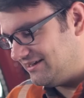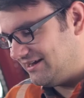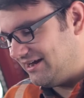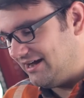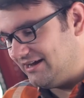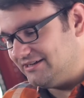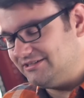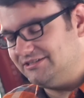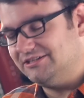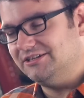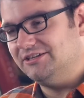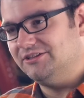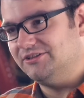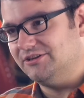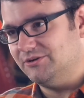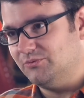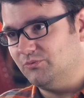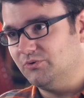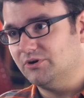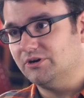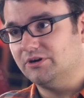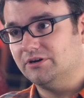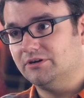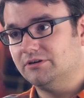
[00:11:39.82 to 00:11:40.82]
I see that
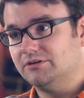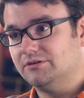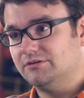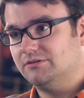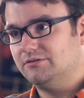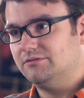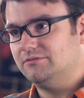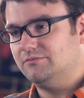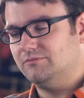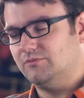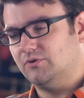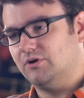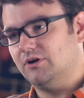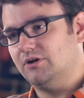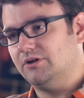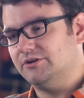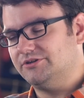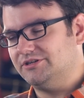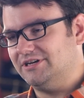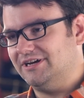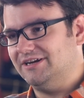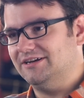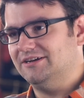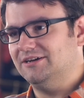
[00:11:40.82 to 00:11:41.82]
we're we're all
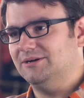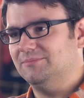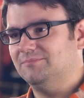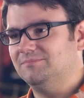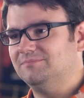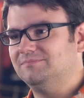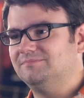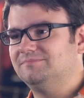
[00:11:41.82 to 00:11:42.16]
tied up.